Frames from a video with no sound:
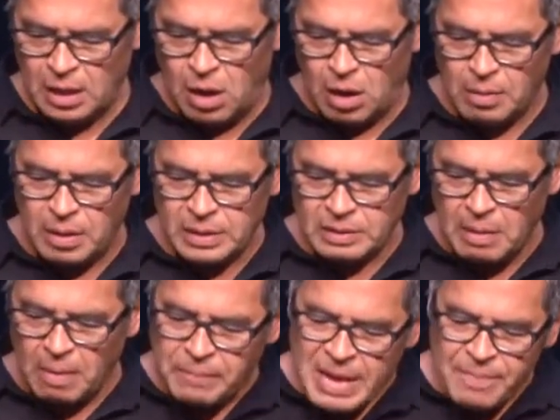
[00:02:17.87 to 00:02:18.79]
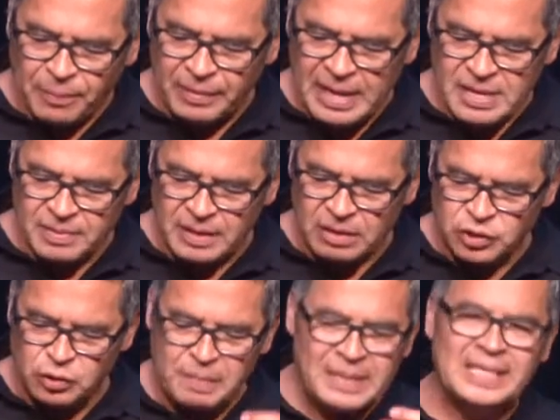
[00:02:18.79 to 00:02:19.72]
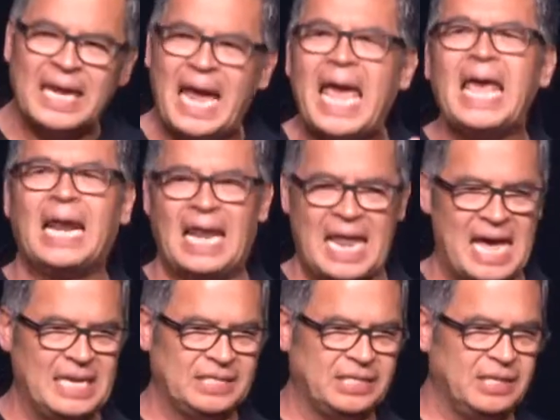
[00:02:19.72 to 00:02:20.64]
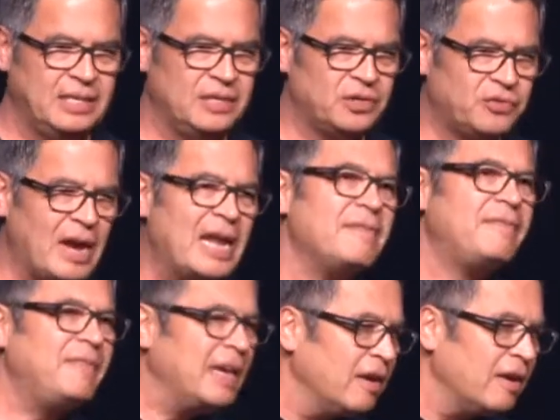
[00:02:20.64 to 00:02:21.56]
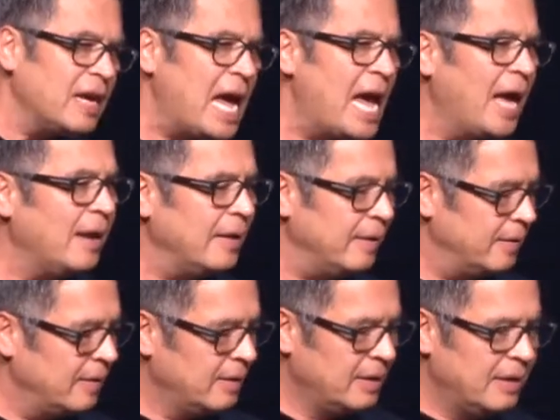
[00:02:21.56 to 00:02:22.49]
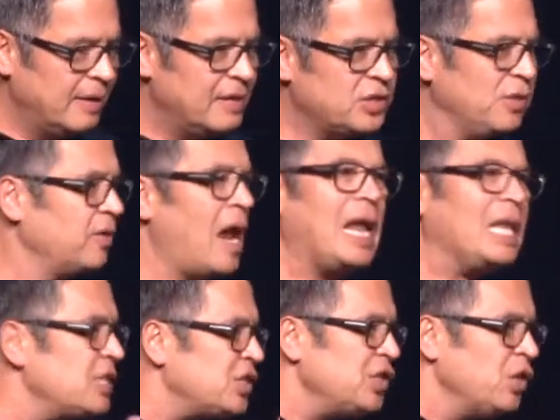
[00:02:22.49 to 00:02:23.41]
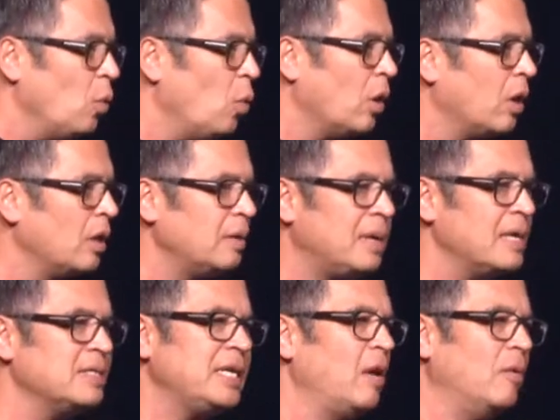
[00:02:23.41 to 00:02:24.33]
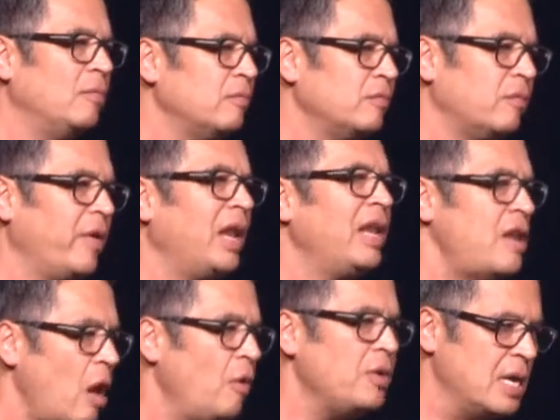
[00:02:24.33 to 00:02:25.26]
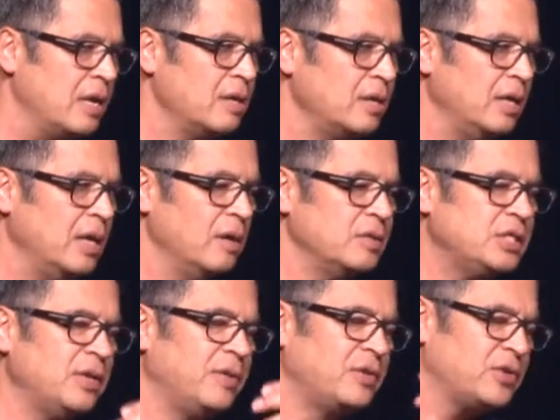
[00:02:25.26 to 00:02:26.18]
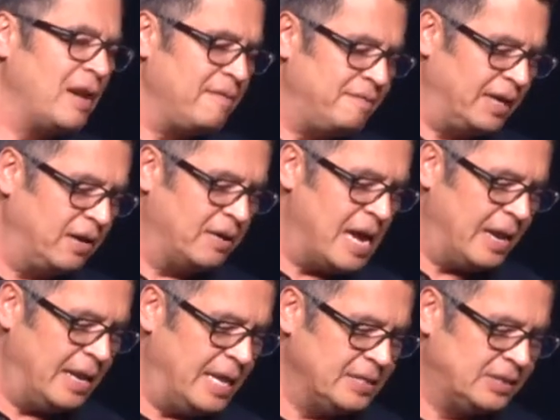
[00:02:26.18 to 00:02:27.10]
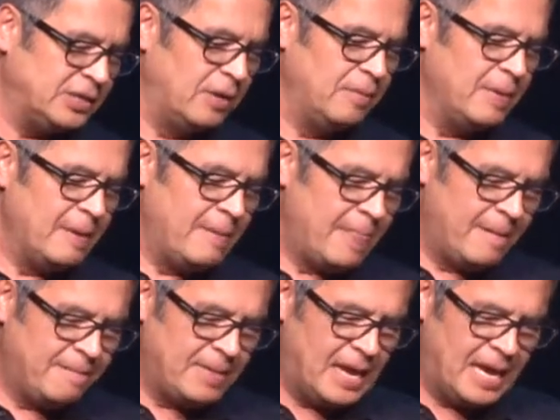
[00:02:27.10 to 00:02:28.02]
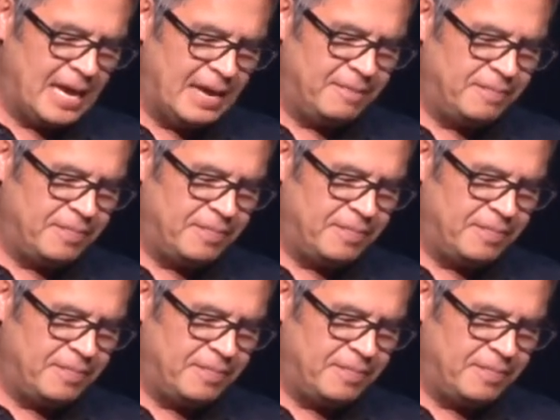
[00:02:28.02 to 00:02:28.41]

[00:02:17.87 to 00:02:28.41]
are, are people they, they're too busy analyzing, trying to figure out, and so they're not listening to the word because they don't really know you, you know, so they're trying to figure out. And so uh,